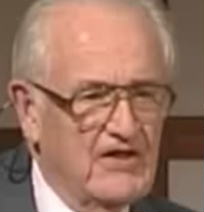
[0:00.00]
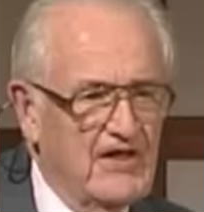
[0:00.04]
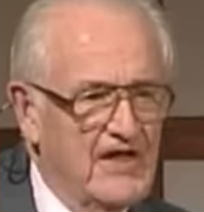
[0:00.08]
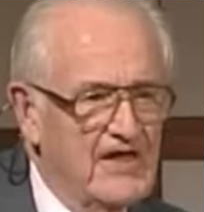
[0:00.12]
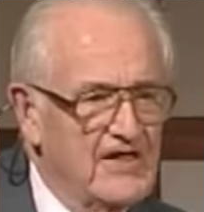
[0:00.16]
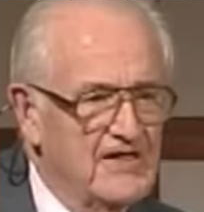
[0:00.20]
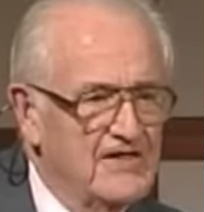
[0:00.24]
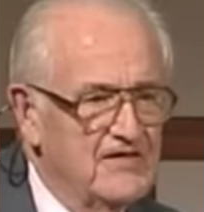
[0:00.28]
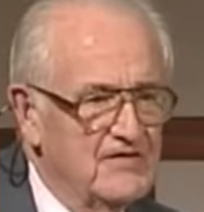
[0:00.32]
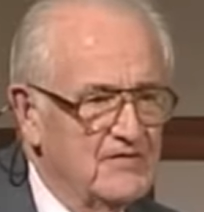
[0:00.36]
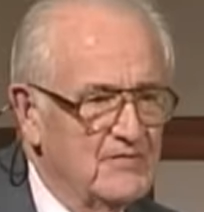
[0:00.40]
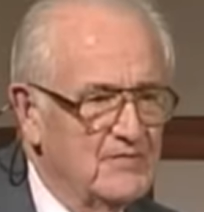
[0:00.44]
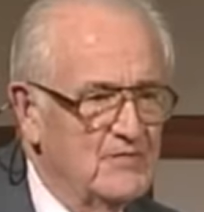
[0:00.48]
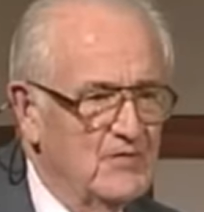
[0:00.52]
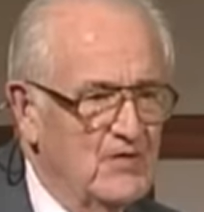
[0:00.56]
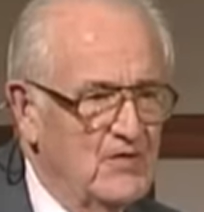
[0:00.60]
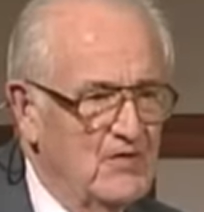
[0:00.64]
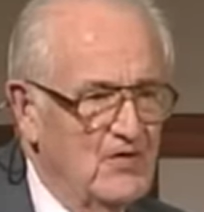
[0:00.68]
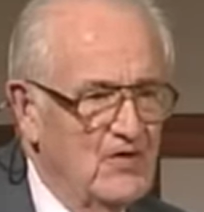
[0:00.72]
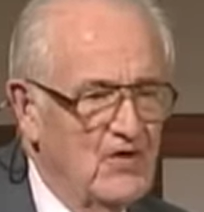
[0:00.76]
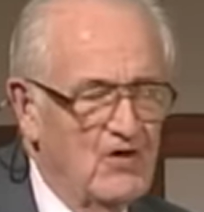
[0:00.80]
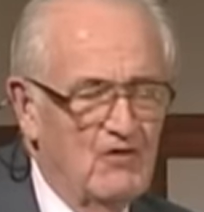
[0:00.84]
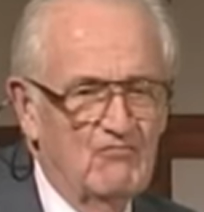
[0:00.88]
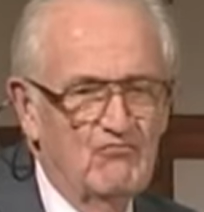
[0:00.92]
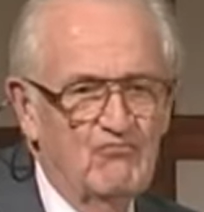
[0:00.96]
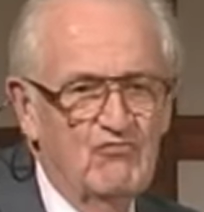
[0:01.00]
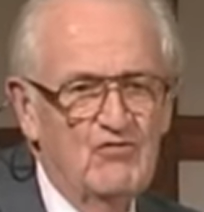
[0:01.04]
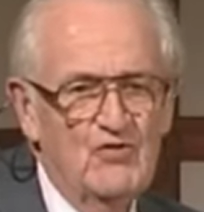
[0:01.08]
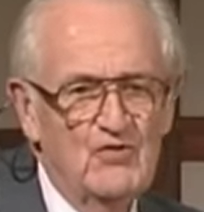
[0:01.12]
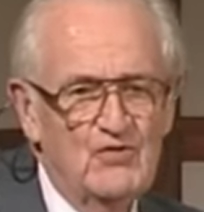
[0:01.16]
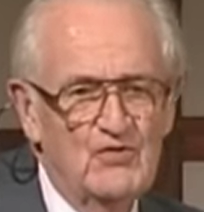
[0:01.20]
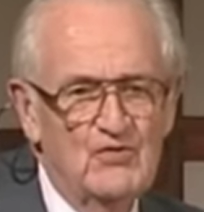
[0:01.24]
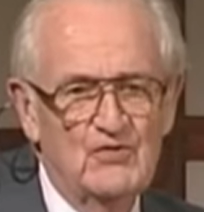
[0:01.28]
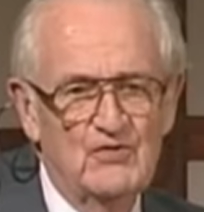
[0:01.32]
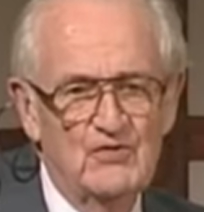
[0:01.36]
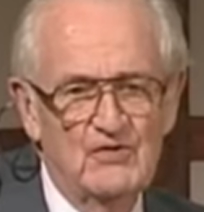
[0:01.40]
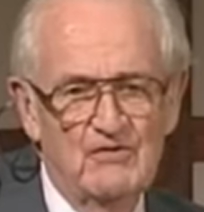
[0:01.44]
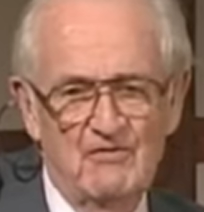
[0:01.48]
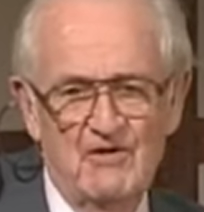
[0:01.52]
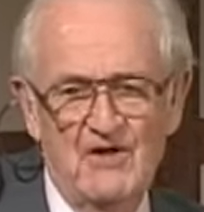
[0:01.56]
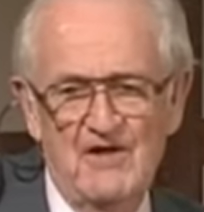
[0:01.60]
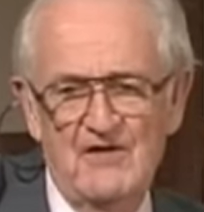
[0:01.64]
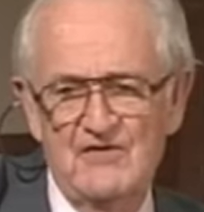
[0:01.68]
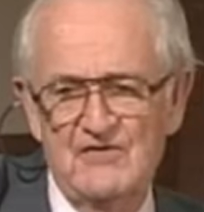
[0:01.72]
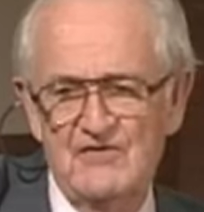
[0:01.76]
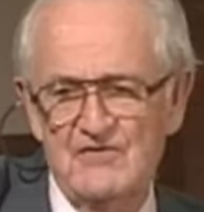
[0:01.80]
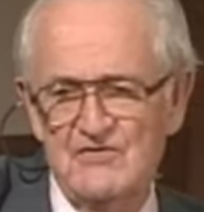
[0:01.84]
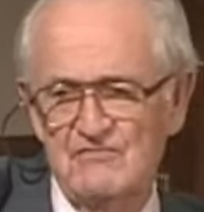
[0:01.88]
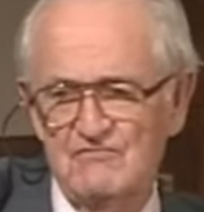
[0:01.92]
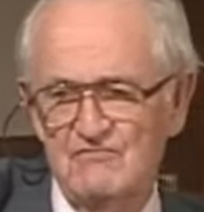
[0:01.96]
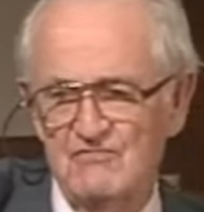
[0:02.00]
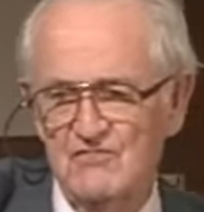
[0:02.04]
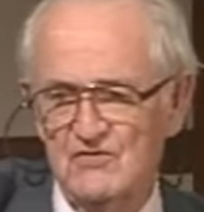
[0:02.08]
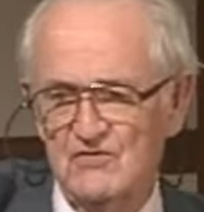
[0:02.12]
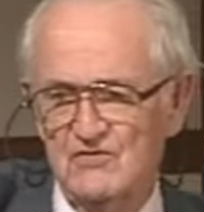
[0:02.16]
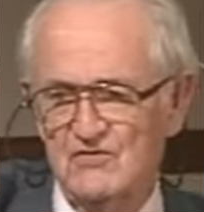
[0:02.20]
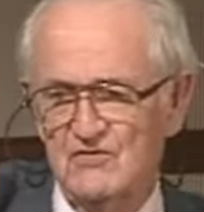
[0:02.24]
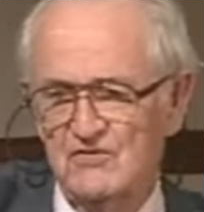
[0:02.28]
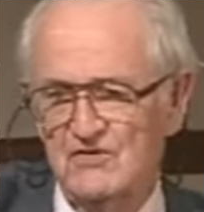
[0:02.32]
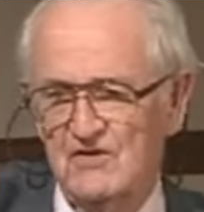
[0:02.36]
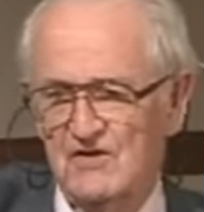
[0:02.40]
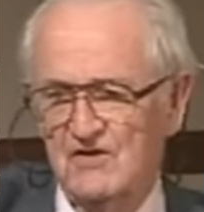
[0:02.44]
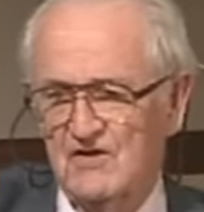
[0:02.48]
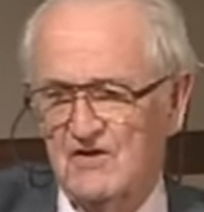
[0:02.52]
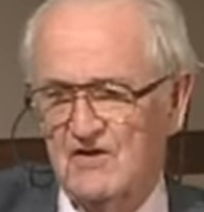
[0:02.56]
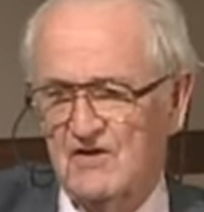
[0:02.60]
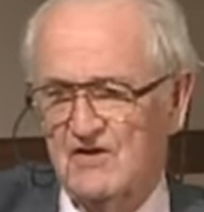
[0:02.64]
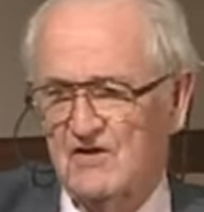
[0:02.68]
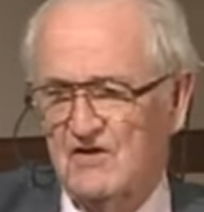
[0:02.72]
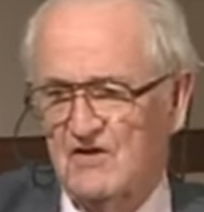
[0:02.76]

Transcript: kingdom or rule or under the rule